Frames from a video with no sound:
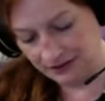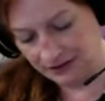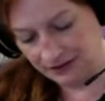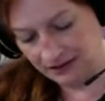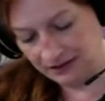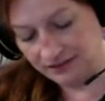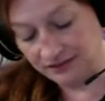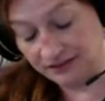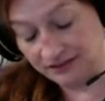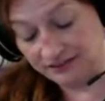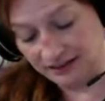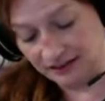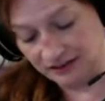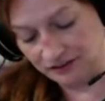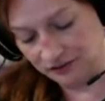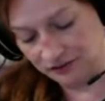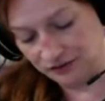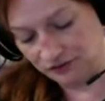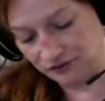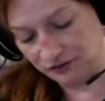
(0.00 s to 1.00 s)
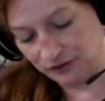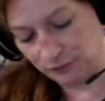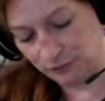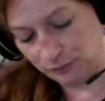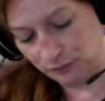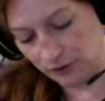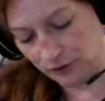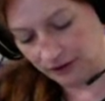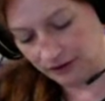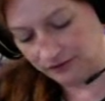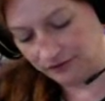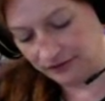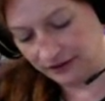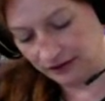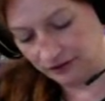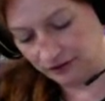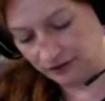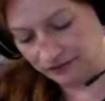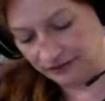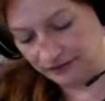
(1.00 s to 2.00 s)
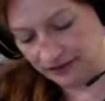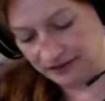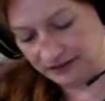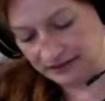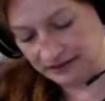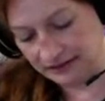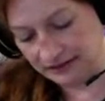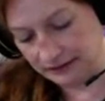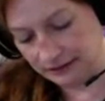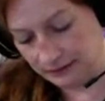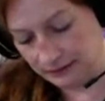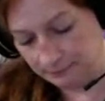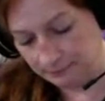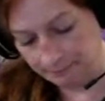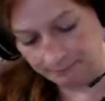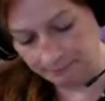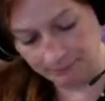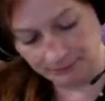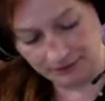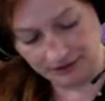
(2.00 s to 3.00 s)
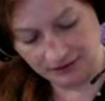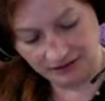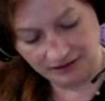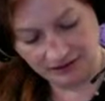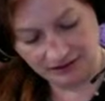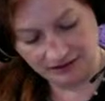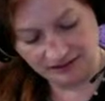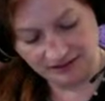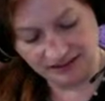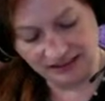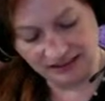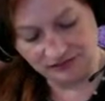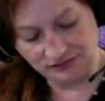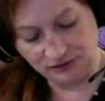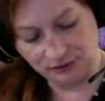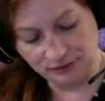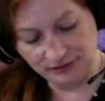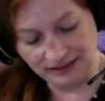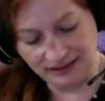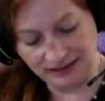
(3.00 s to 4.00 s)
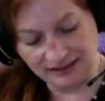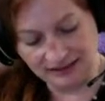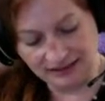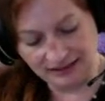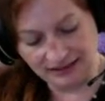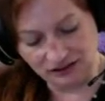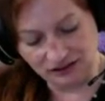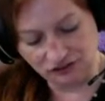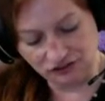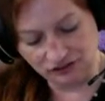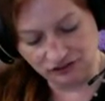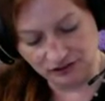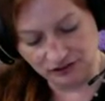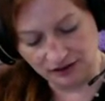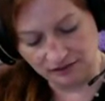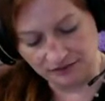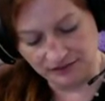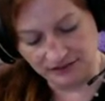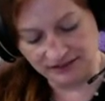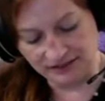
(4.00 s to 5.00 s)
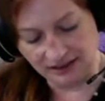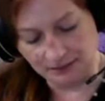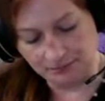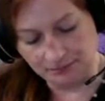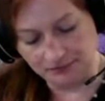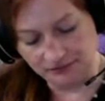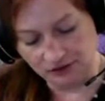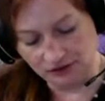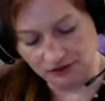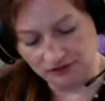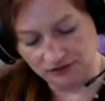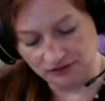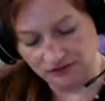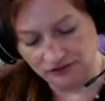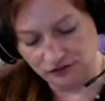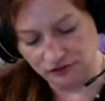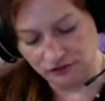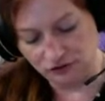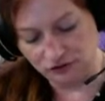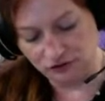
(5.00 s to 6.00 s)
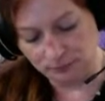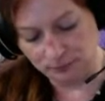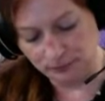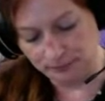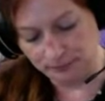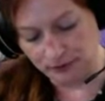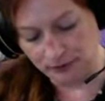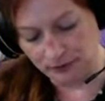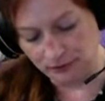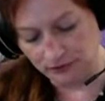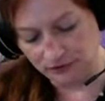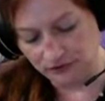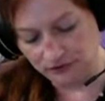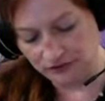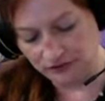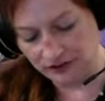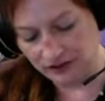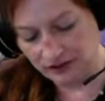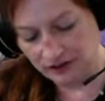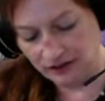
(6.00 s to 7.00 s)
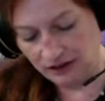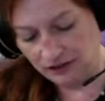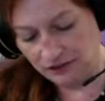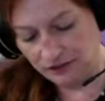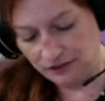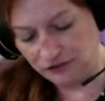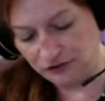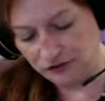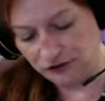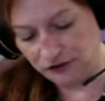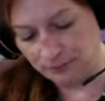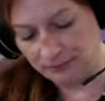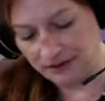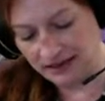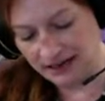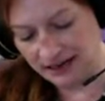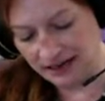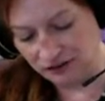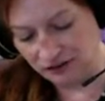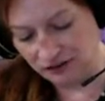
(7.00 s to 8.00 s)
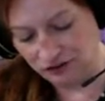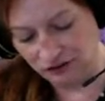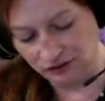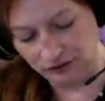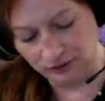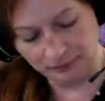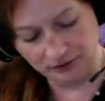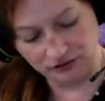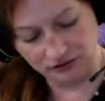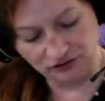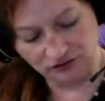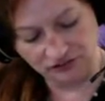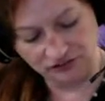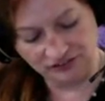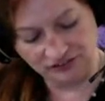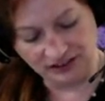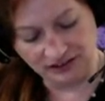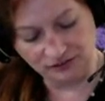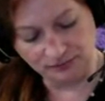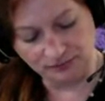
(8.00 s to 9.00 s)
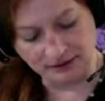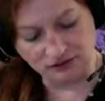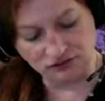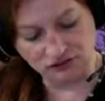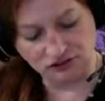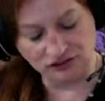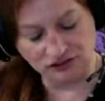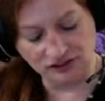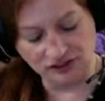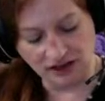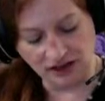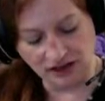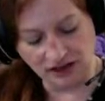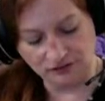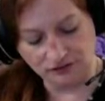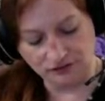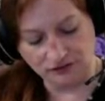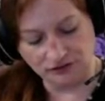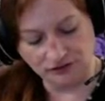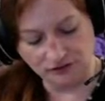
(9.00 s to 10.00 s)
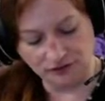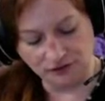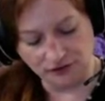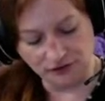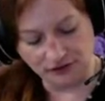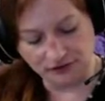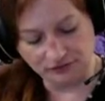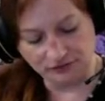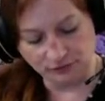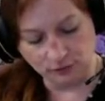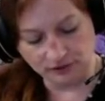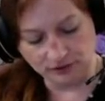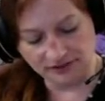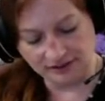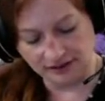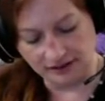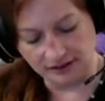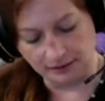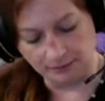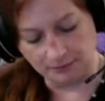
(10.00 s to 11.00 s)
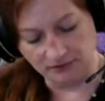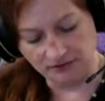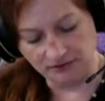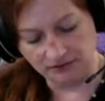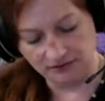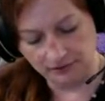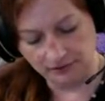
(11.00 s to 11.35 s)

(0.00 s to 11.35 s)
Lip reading: The center is Rockefeller funded. To give you an indication of the type of constitution proposed, the term national emergency is mentioned 134 times.